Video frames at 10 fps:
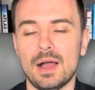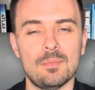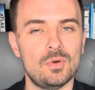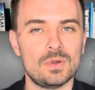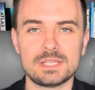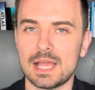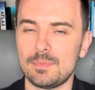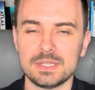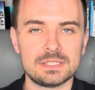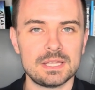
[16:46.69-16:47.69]
I'm always
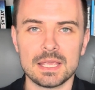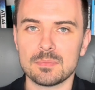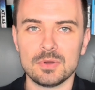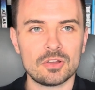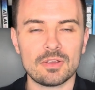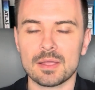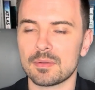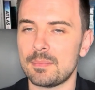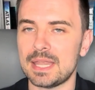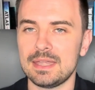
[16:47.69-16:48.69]
happy to take book
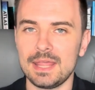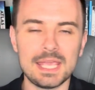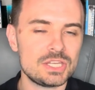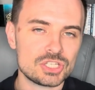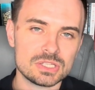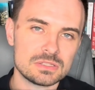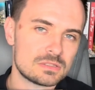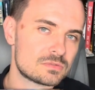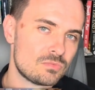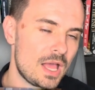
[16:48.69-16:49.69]
recommendations
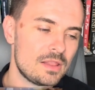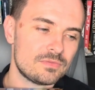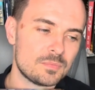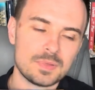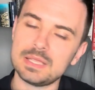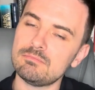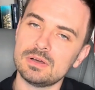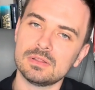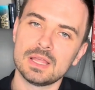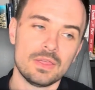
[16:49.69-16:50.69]
as well from
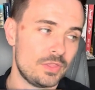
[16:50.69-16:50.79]
people,